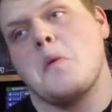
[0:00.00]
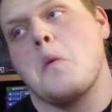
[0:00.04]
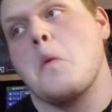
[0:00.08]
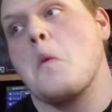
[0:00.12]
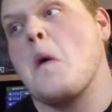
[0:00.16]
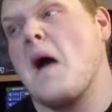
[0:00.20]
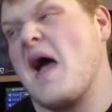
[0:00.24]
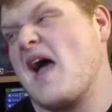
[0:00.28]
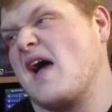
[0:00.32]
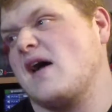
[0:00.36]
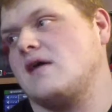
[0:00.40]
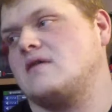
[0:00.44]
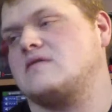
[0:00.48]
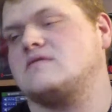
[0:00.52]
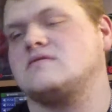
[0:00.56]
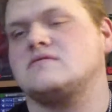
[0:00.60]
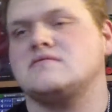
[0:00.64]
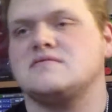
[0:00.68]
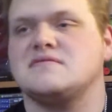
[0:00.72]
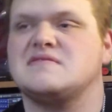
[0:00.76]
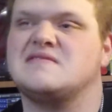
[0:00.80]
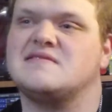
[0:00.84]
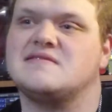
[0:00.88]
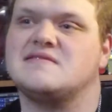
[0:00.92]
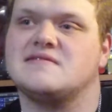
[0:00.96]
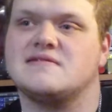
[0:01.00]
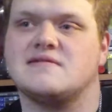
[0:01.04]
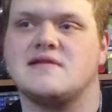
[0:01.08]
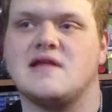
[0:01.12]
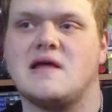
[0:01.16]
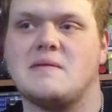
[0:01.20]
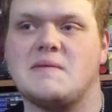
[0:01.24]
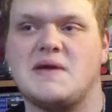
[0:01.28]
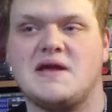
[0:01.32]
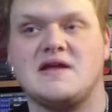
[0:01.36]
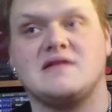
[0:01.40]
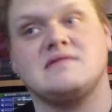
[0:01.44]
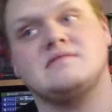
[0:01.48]
Well, I
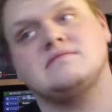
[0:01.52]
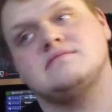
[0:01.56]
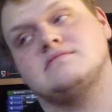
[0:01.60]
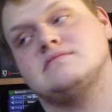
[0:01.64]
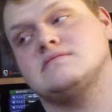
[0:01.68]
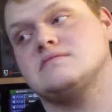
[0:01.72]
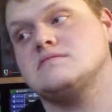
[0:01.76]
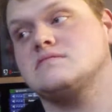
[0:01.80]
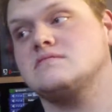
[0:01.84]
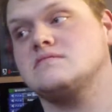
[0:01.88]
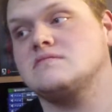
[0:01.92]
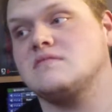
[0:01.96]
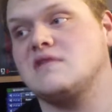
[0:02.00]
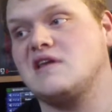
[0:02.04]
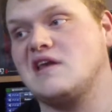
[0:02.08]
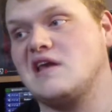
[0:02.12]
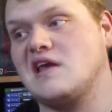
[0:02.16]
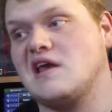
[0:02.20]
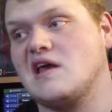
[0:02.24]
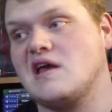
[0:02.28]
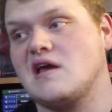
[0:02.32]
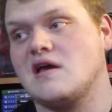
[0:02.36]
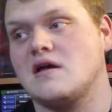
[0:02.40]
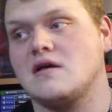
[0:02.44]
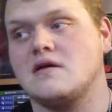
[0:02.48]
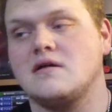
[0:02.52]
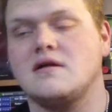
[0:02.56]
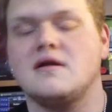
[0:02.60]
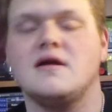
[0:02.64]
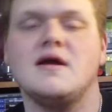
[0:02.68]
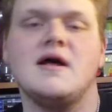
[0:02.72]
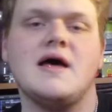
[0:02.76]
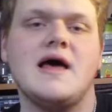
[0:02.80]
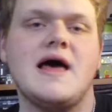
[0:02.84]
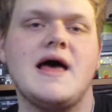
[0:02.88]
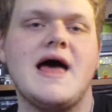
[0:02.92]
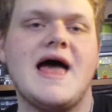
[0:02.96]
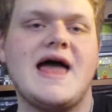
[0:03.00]
mean, yeah.
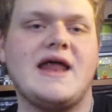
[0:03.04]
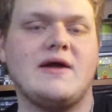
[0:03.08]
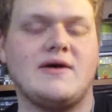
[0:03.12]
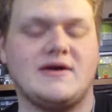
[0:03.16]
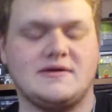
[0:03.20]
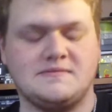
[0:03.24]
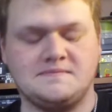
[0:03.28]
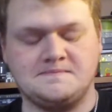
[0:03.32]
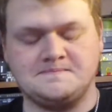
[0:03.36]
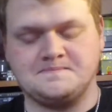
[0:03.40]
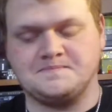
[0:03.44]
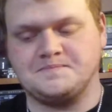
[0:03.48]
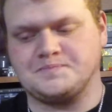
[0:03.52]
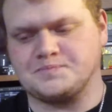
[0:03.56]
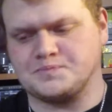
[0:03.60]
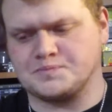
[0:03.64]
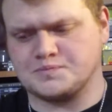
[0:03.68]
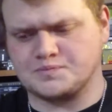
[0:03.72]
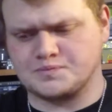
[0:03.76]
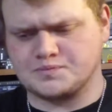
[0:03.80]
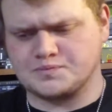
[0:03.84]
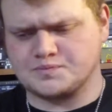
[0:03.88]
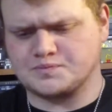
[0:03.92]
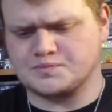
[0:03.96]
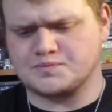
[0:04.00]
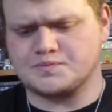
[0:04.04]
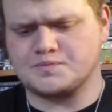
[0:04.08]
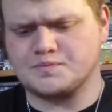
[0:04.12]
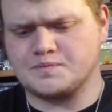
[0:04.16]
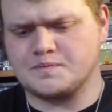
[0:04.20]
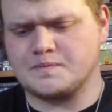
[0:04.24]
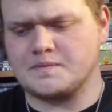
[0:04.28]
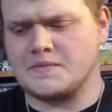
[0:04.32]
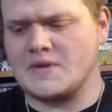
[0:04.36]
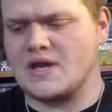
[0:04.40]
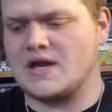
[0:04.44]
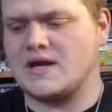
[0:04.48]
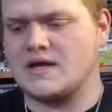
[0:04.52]
Anyway,
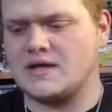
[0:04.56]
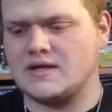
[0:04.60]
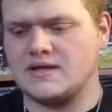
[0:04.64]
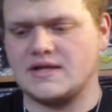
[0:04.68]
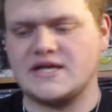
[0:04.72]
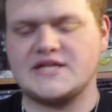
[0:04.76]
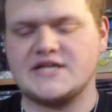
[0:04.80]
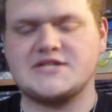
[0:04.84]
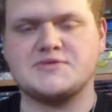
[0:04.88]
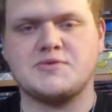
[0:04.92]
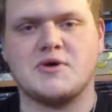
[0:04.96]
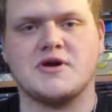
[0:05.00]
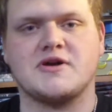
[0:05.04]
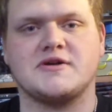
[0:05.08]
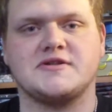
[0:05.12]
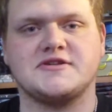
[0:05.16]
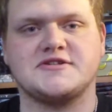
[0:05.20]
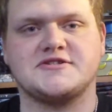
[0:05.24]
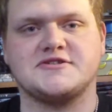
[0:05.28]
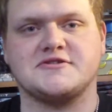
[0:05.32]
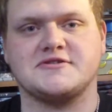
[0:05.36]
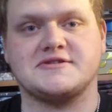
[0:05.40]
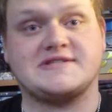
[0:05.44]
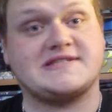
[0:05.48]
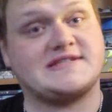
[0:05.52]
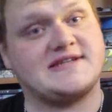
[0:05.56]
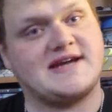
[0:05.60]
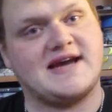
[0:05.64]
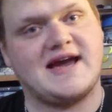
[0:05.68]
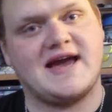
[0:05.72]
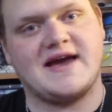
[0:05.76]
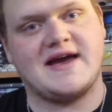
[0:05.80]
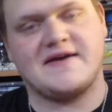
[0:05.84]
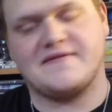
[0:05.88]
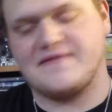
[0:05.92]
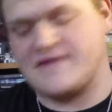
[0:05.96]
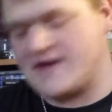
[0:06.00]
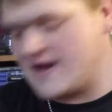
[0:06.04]
let's work on the swords that I
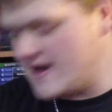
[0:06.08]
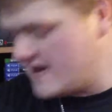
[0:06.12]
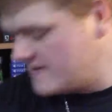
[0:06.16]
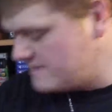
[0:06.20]
have.